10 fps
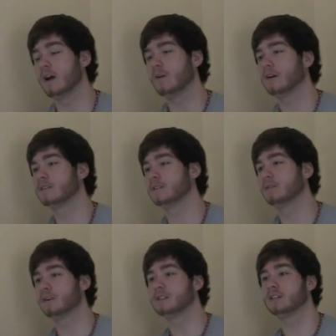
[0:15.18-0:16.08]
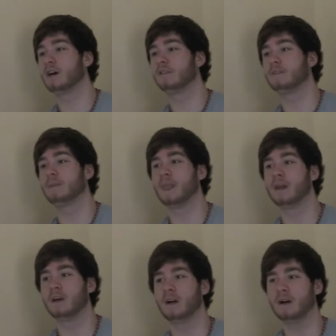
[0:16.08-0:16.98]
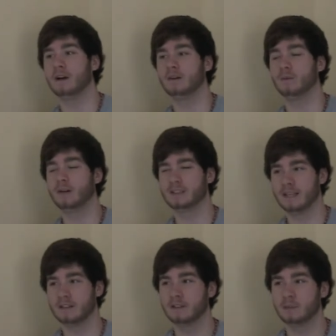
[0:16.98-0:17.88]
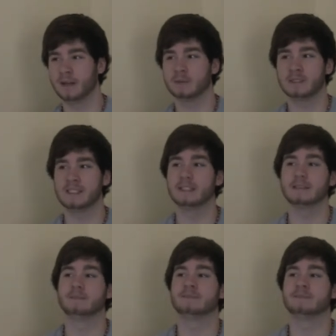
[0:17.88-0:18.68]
Okay, so first off, uh, what exactly do penguins eat?